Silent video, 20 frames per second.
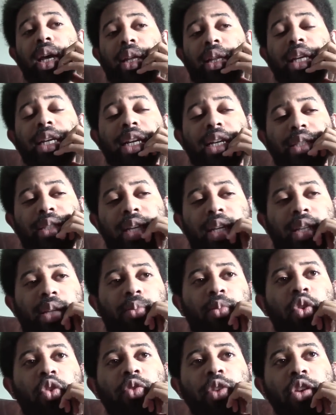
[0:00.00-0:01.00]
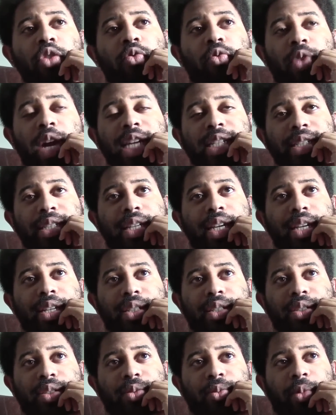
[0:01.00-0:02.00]
like I said, the movie
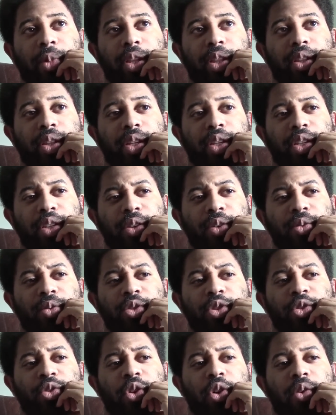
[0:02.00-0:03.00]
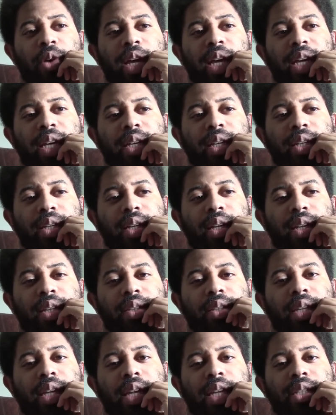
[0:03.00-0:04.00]
resonates with the huge growing
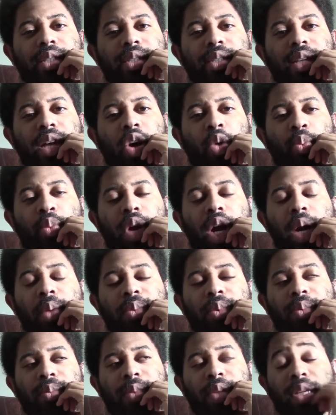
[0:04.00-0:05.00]
incel problem.